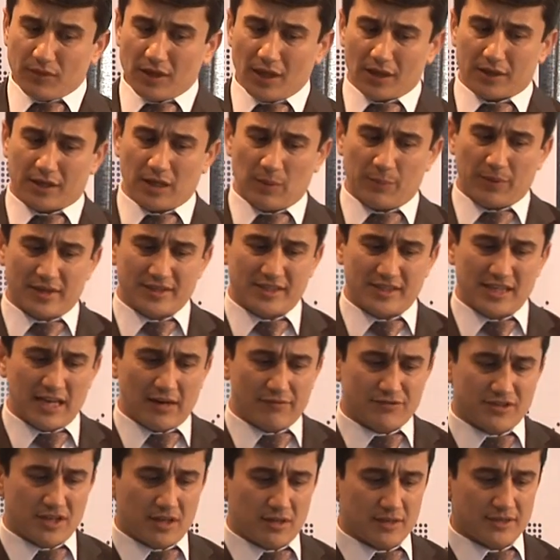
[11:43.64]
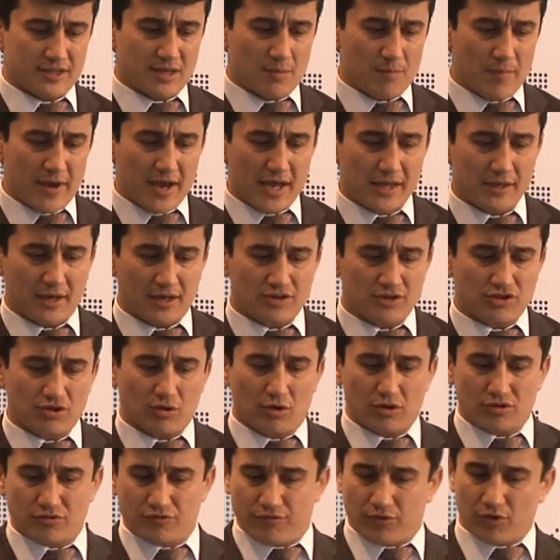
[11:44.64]
can preserve the, the main
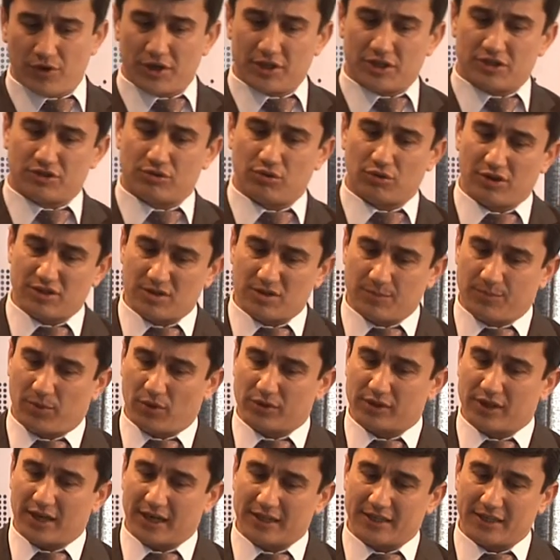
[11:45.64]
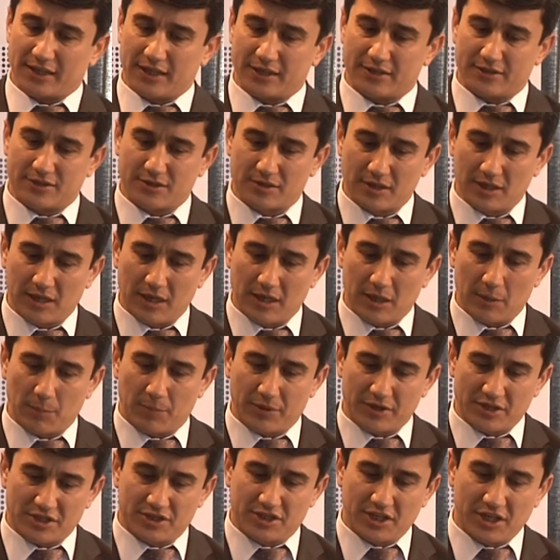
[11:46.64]
resource for its tourism product, its
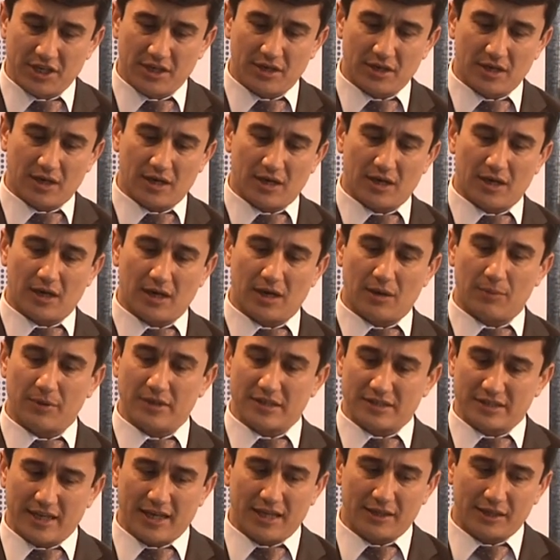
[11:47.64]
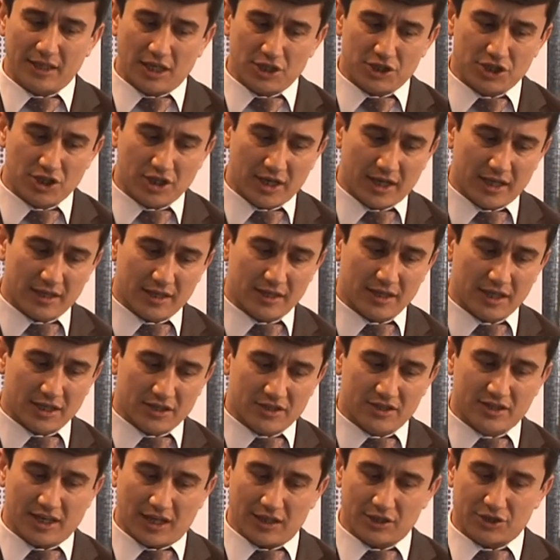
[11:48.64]
pristine, uh, pristine nature and
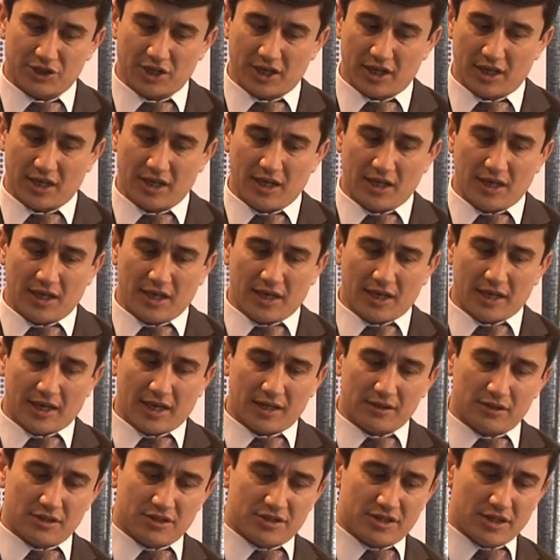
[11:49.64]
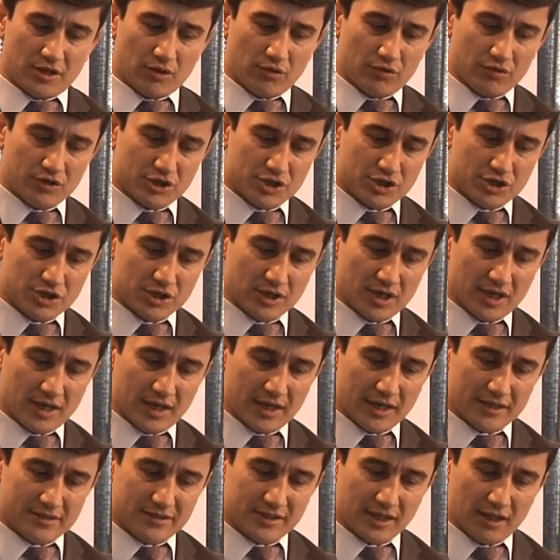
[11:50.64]
its culture, can distinguish uh,
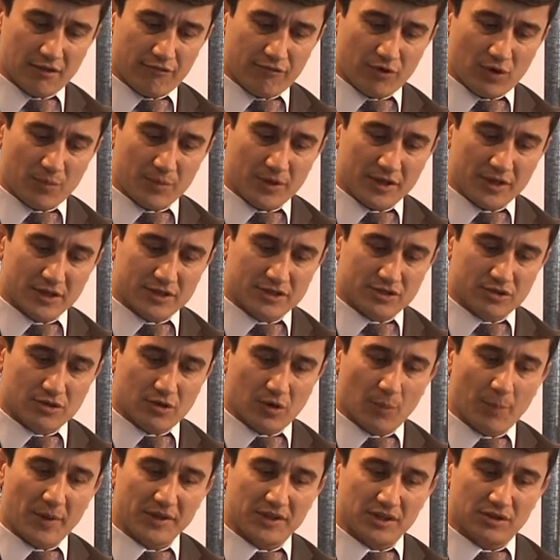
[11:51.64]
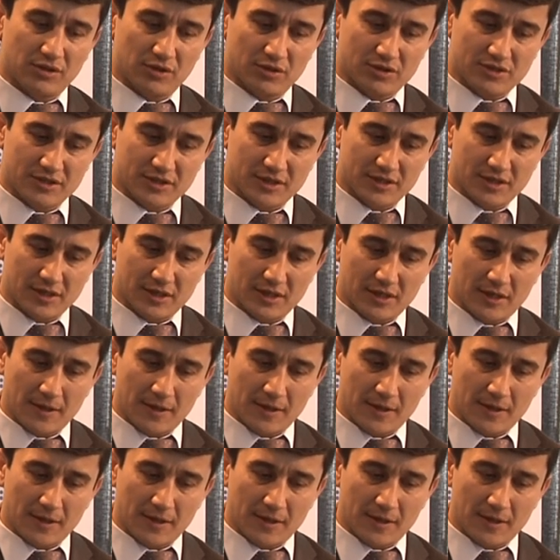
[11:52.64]
itself from its competitors.